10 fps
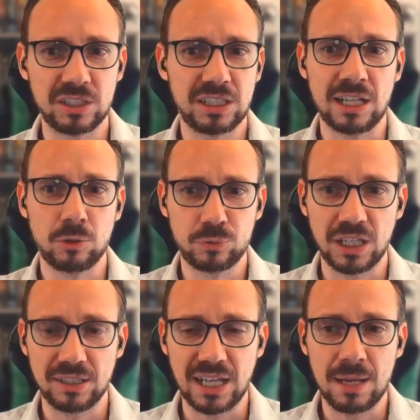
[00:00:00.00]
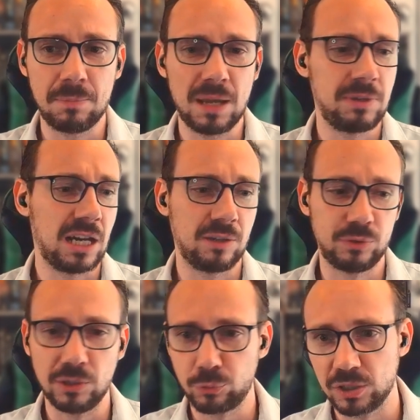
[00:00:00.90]
at the end of the day, maybe I have
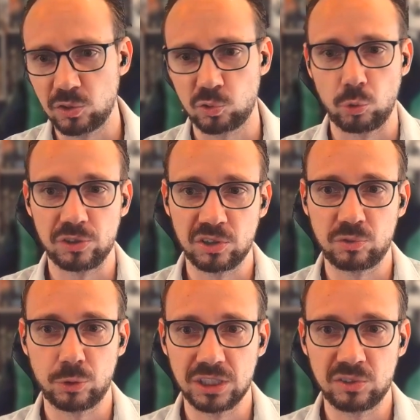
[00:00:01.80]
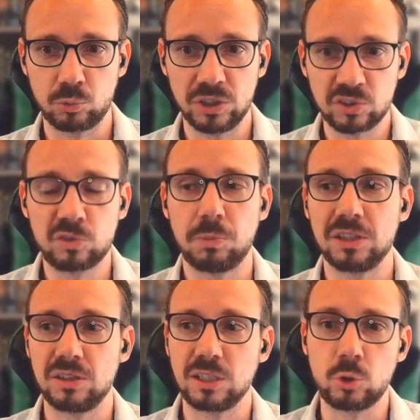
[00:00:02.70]
different sources for these risks, but
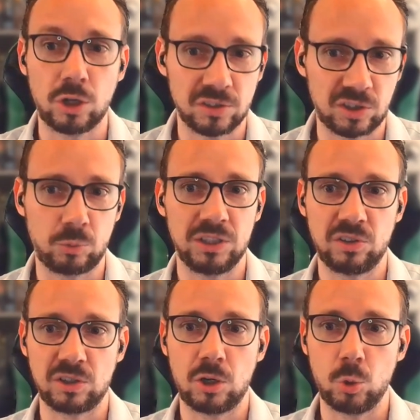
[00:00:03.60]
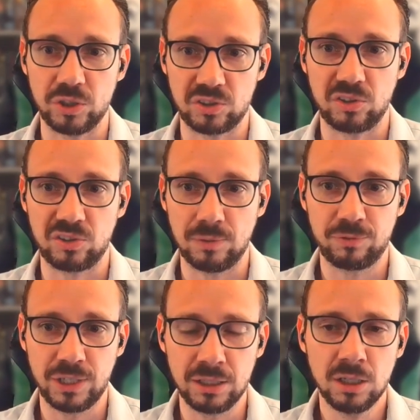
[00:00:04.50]
the consequences are always the same
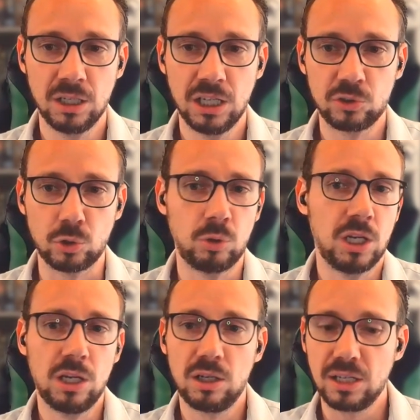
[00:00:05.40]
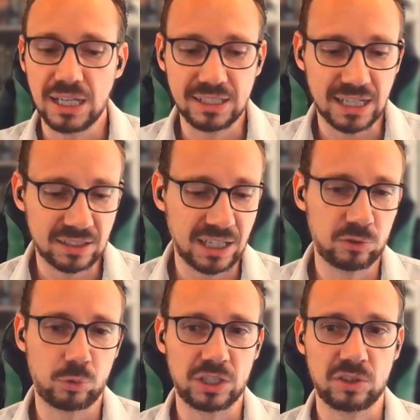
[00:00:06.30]
thing. So in that
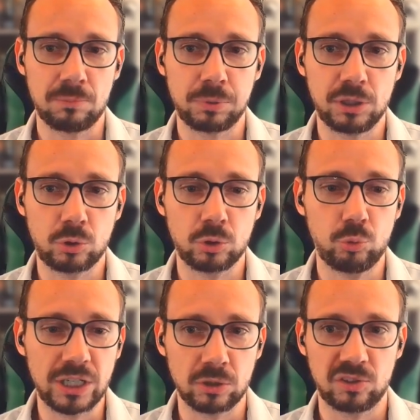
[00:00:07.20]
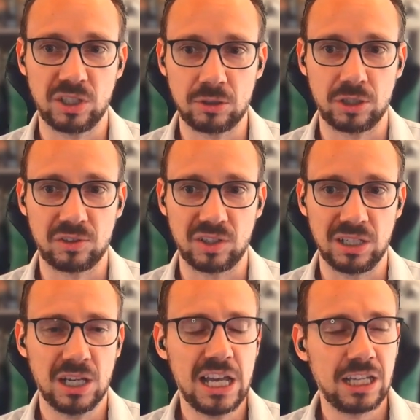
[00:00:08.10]
case, for example, you could reconsider and say,
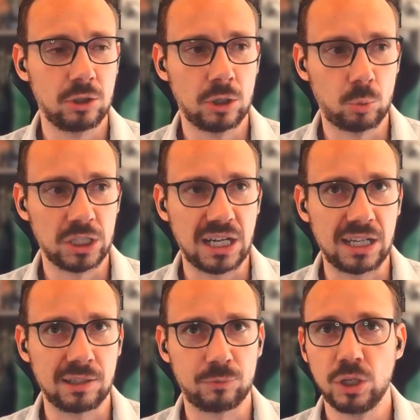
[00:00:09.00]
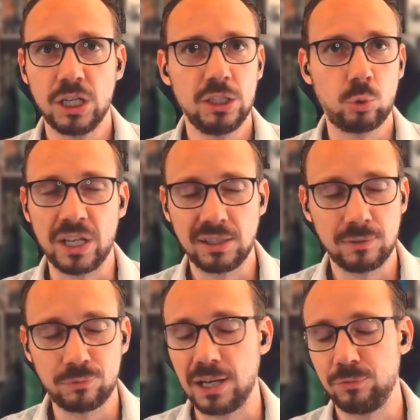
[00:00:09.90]
you know what, I have
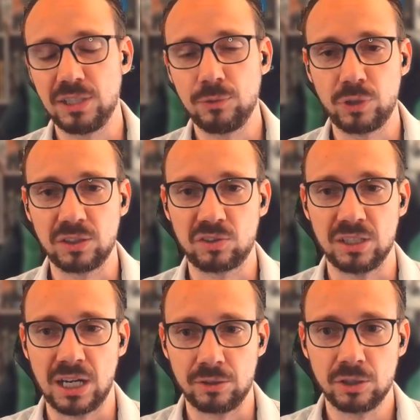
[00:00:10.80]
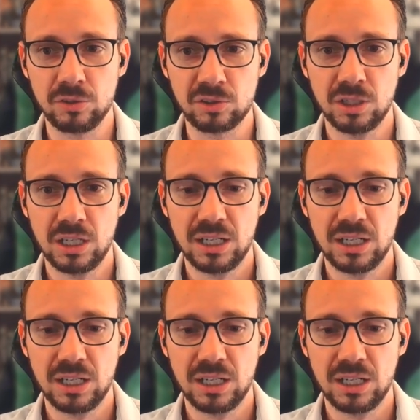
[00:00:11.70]
25 different scenarios